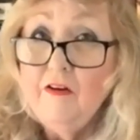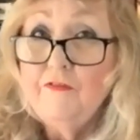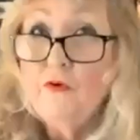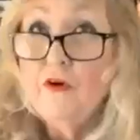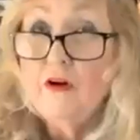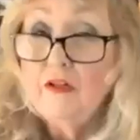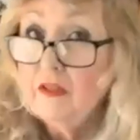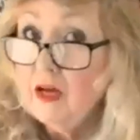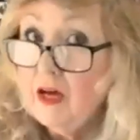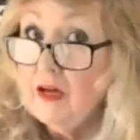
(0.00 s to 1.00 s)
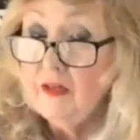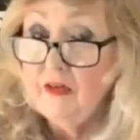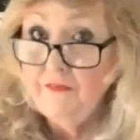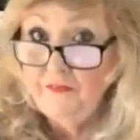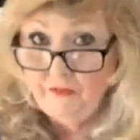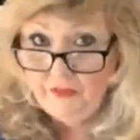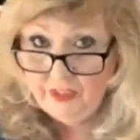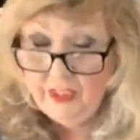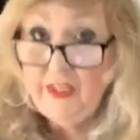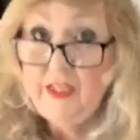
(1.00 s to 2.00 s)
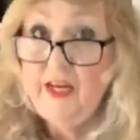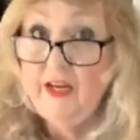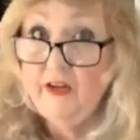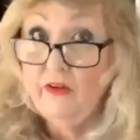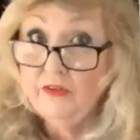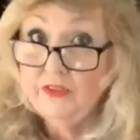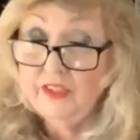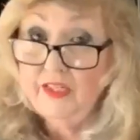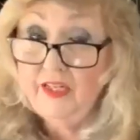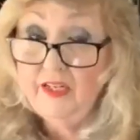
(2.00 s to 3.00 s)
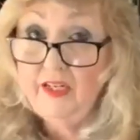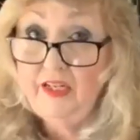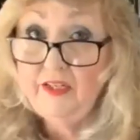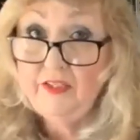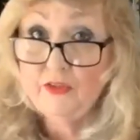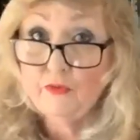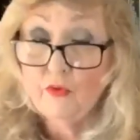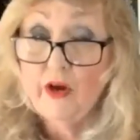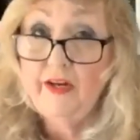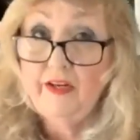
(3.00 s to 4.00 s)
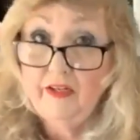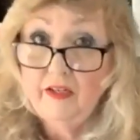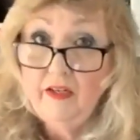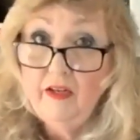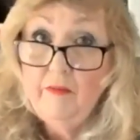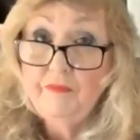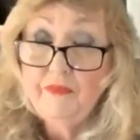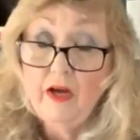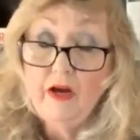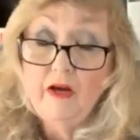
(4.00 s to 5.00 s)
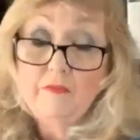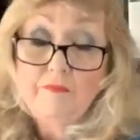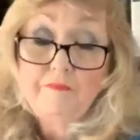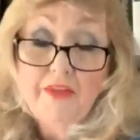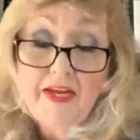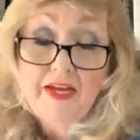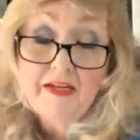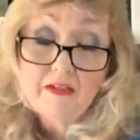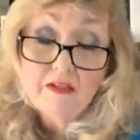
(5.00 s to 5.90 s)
for a lot of details in his writing. And